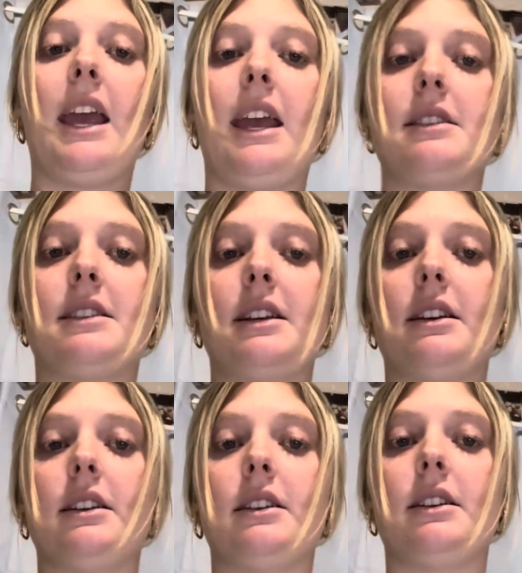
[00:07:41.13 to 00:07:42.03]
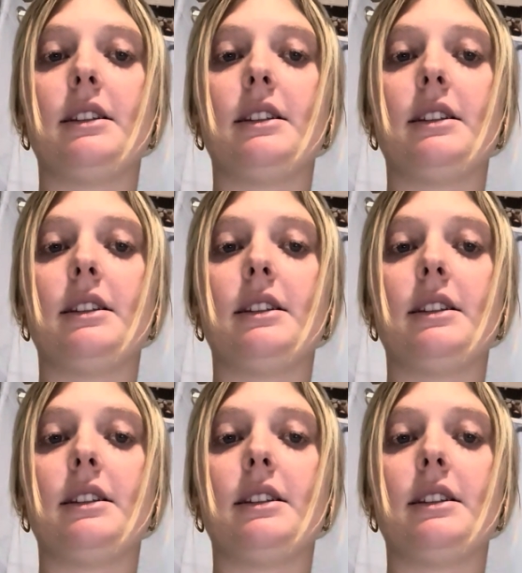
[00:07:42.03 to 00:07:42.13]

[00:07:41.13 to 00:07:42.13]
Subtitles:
is the